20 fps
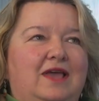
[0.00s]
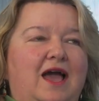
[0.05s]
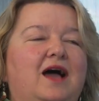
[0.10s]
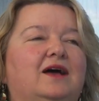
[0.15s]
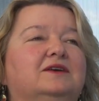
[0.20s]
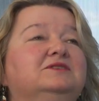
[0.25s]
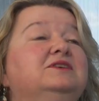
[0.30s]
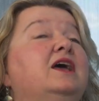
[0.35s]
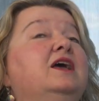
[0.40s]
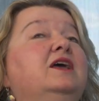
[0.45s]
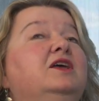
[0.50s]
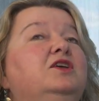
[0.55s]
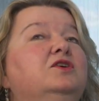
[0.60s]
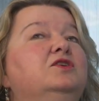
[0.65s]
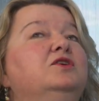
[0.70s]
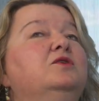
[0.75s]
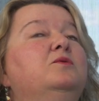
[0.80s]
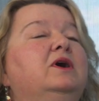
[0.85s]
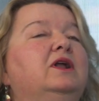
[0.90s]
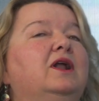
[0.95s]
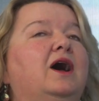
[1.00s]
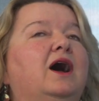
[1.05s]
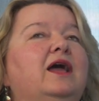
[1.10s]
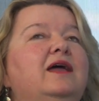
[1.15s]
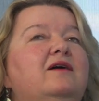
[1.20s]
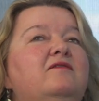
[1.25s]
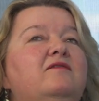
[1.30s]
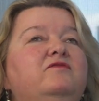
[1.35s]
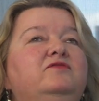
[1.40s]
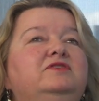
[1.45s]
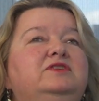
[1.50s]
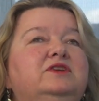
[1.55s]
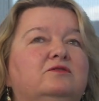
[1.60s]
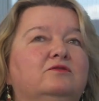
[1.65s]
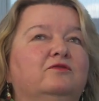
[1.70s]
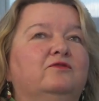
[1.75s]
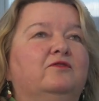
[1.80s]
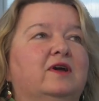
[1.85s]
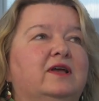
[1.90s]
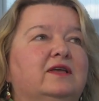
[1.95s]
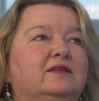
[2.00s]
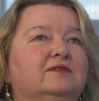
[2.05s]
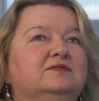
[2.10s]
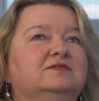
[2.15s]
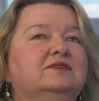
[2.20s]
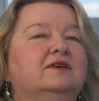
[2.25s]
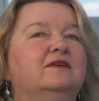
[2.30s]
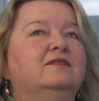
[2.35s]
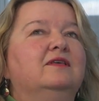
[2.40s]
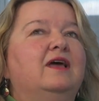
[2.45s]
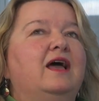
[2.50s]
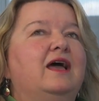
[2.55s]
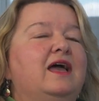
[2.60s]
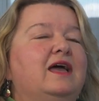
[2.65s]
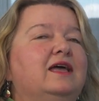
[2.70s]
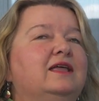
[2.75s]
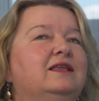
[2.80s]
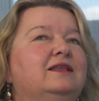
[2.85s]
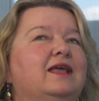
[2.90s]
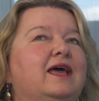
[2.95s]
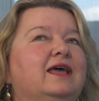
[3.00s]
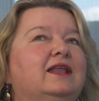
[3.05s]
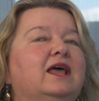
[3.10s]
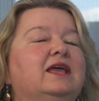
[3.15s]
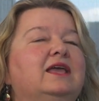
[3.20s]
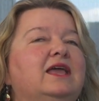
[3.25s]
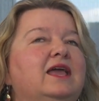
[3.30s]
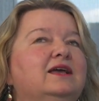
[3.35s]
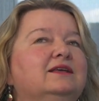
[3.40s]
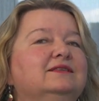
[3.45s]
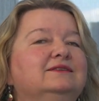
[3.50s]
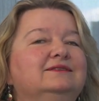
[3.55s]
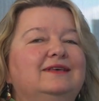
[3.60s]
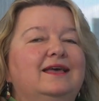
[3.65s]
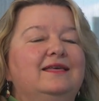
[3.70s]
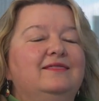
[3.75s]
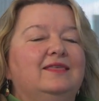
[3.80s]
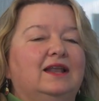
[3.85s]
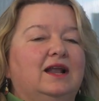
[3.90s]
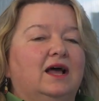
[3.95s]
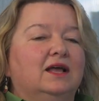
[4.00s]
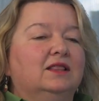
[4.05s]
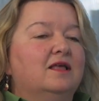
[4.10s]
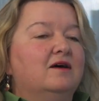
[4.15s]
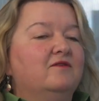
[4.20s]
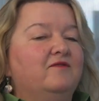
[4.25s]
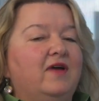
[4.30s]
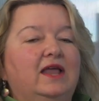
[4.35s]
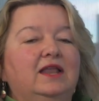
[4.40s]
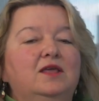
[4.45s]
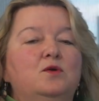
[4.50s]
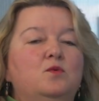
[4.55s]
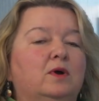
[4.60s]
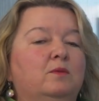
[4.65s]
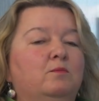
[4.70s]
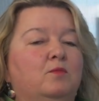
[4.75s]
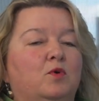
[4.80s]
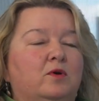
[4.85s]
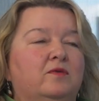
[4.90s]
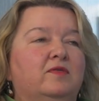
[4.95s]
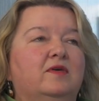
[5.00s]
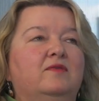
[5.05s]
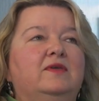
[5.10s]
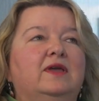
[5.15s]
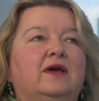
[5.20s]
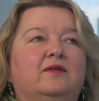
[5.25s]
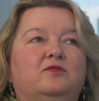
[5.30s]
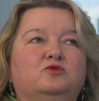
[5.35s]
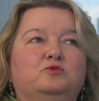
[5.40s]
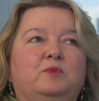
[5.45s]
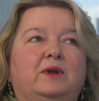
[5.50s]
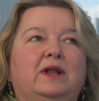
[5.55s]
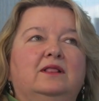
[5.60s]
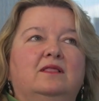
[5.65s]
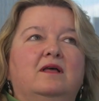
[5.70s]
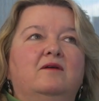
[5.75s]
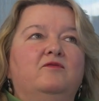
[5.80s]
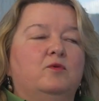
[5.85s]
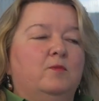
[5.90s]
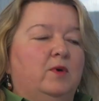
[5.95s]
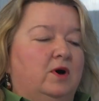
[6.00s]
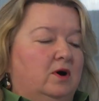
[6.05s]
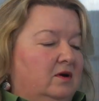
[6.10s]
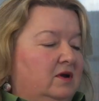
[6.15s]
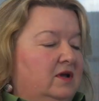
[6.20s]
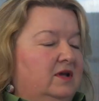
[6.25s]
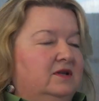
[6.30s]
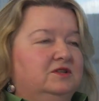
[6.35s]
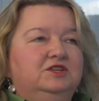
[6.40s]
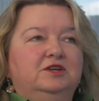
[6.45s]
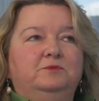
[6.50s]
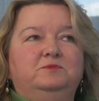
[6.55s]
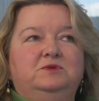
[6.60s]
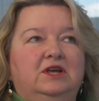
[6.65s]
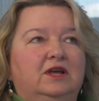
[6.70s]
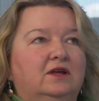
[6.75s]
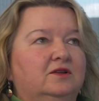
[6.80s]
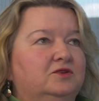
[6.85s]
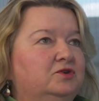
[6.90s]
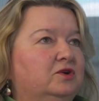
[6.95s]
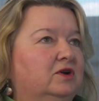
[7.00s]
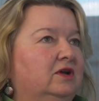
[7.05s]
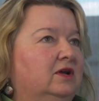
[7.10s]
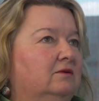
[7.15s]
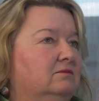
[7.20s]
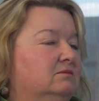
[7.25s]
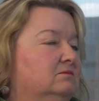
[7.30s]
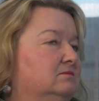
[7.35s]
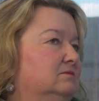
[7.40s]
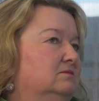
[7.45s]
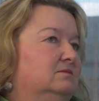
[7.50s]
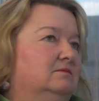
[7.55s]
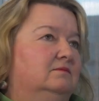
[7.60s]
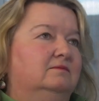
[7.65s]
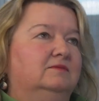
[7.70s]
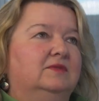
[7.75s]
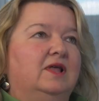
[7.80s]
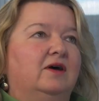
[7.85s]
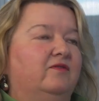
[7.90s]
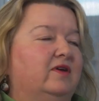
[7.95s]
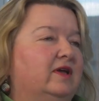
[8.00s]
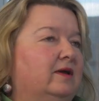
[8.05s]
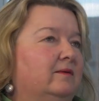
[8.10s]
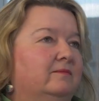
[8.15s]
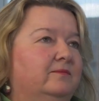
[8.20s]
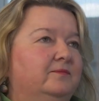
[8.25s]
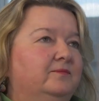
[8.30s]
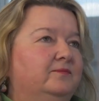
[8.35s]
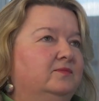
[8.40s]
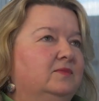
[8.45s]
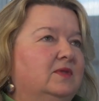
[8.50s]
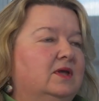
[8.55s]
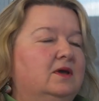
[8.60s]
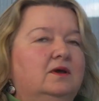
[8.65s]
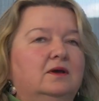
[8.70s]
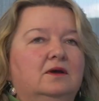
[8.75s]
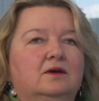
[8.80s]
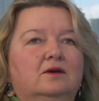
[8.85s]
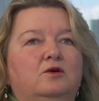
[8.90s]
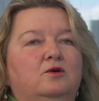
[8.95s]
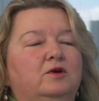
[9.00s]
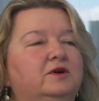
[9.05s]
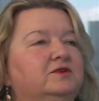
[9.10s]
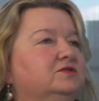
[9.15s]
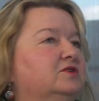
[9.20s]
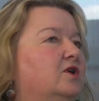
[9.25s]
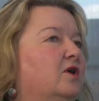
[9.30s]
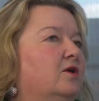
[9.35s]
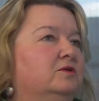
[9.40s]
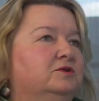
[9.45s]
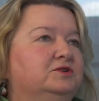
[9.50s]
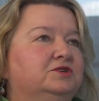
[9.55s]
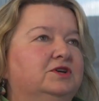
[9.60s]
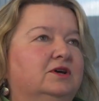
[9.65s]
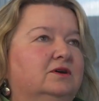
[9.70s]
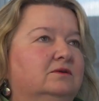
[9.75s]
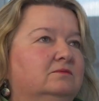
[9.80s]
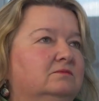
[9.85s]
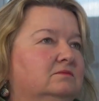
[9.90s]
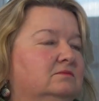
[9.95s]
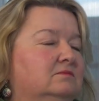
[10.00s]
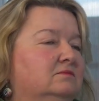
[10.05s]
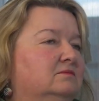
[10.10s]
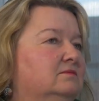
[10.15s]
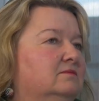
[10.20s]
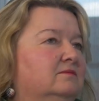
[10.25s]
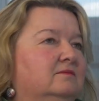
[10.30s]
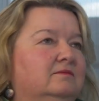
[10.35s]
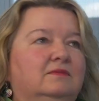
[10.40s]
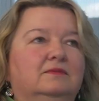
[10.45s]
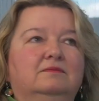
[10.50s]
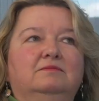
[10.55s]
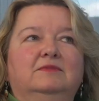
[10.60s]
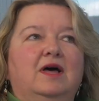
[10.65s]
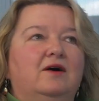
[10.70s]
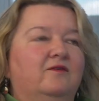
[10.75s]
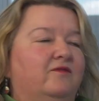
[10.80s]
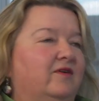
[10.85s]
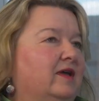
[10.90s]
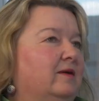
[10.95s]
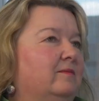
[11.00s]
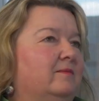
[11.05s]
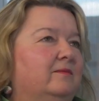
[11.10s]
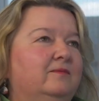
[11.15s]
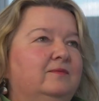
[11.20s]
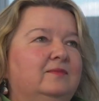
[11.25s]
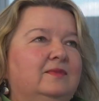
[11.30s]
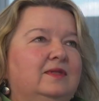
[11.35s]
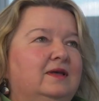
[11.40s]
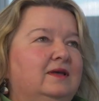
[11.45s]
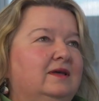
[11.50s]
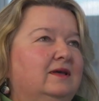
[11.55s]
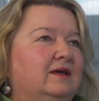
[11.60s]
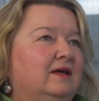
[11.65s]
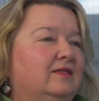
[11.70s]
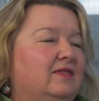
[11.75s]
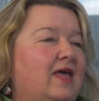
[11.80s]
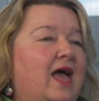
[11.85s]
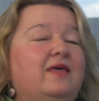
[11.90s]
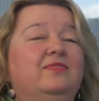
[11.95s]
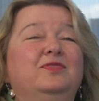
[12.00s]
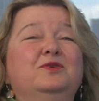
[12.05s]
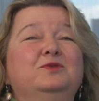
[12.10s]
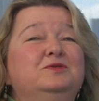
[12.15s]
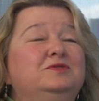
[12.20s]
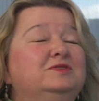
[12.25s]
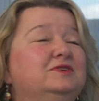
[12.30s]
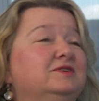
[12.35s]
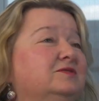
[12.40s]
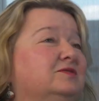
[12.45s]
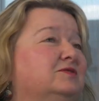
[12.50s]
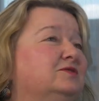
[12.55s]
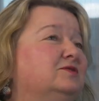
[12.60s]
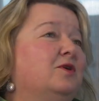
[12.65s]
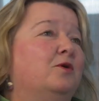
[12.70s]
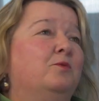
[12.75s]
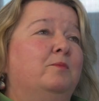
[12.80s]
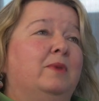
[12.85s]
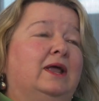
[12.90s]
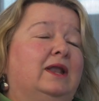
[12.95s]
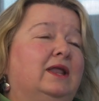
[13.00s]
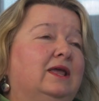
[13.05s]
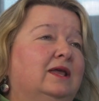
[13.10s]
Yes. You know what? I have dear friends, and I can't say that I love anyone more than the others, but I love them all. Chip Chantry, love him. Chris Kosha, love him. And there's just so many.